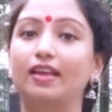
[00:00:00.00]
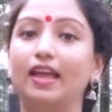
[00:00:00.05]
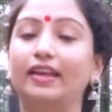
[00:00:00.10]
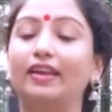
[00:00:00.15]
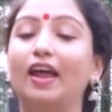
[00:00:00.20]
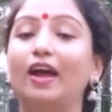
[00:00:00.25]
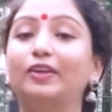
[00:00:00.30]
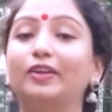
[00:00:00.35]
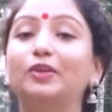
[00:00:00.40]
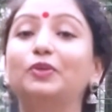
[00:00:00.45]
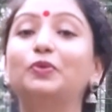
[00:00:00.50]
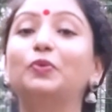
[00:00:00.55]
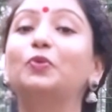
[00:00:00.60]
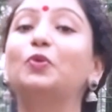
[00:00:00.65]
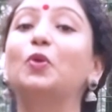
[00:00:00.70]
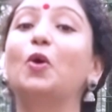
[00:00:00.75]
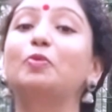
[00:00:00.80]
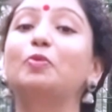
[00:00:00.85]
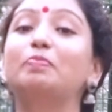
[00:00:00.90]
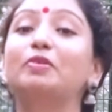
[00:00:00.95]
an adult would
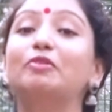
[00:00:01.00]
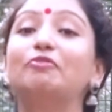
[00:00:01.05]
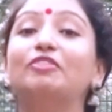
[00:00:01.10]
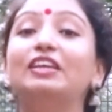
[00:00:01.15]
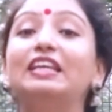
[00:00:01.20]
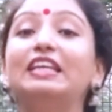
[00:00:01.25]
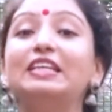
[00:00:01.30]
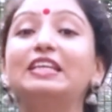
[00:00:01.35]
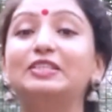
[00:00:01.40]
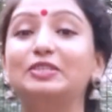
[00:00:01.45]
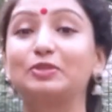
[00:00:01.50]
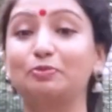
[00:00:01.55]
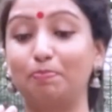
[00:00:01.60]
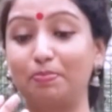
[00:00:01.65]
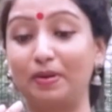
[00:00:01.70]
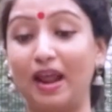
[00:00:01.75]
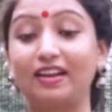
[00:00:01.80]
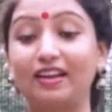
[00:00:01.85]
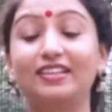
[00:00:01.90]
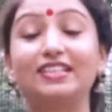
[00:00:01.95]
not be willing to
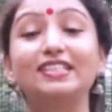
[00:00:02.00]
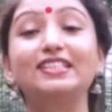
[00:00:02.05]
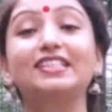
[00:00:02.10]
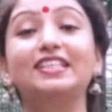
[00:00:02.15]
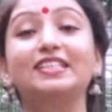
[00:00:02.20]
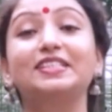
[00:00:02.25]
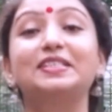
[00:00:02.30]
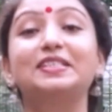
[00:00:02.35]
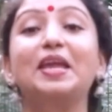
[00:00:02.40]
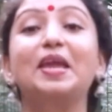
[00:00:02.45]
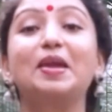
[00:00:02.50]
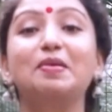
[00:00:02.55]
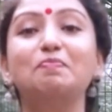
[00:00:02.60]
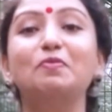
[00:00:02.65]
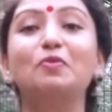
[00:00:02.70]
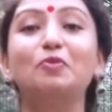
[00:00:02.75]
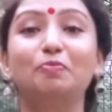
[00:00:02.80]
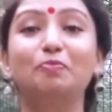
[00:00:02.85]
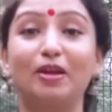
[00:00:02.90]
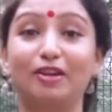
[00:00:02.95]
practice the same
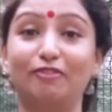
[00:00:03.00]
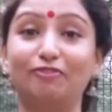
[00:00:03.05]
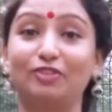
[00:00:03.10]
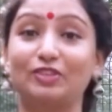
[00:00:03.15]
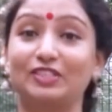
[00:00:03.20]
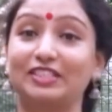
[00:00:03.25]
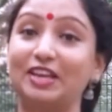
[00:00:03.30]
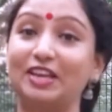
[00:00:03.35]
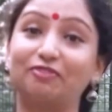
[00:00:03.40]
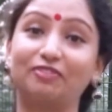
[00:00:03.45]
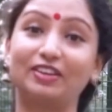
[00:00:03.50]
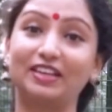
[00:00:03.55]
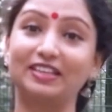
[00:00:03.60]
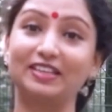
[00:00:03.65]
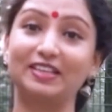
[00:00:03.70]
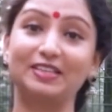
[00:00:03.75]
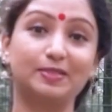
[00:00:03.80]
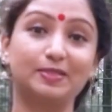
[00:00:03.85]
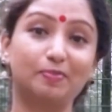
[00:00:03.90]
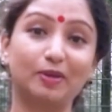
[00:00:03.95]
movement for several
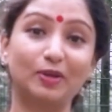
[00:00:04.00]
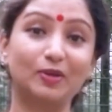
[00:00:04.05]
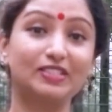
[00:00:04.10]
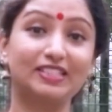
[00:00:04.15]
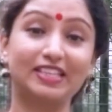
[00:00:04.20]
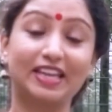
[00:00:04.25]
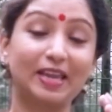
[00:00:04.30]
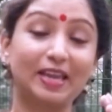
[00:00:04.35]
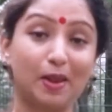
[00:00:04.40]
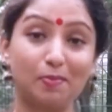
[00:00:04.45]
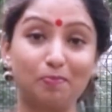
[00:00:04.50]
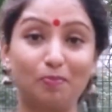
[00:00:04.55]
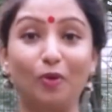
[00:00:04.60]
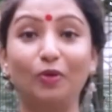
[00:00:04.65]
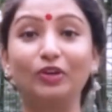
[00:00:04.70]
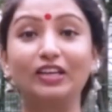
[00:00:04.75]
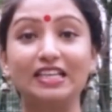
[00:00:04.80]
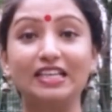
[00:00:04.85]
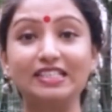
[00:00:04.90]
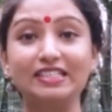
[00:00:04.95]
years because they get
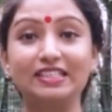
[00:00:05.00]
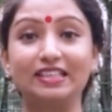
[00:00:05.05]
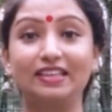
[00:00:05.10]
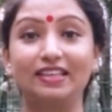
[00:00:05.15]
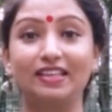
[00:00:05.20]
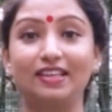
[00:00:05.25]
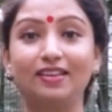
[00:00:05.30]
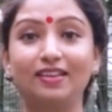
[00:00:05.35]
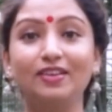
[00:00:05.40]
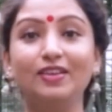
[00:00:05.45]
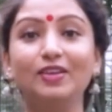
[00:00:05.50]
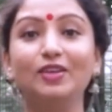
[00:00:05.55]
bored easily.